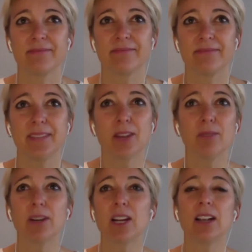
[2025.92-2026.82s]

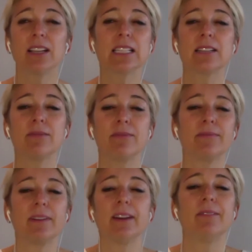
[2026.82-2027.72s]
regardless
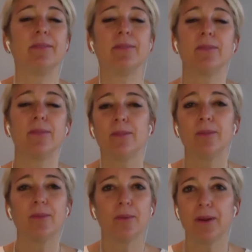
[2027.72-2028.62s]
of
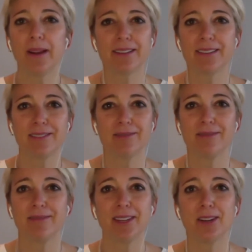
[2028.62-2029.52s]
what
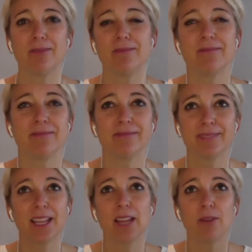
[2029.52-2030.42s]
you know
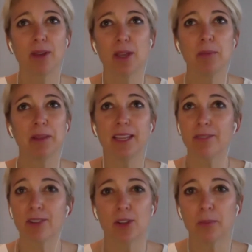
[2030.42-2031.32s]
what you believe or
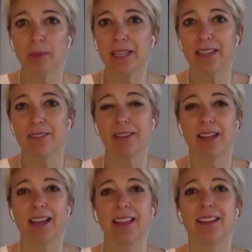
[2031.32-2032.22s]
don't believe,
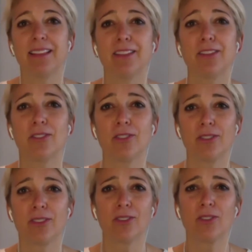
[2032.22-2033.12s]
I think that
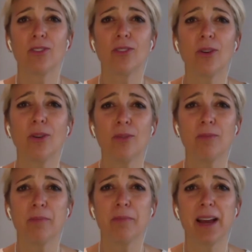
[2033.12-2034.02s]
there's so
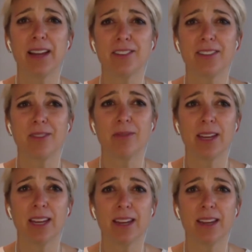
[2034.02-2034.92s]
much that
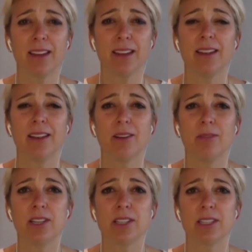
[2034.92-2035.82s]
we
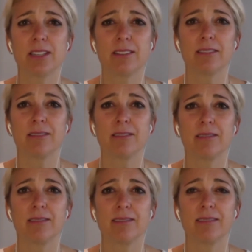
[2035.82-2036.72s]
just,
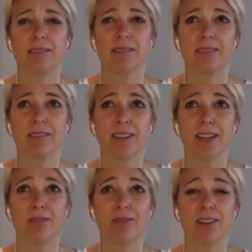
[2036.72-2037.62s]

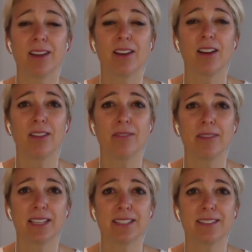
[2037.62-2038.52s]
not all of
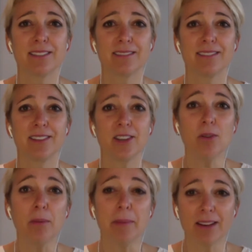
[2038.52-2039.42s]
us know
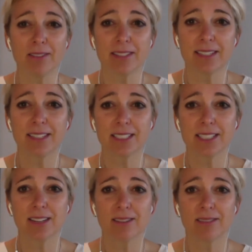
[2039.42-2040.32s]
about. And
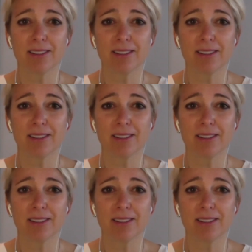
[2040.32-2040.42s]
so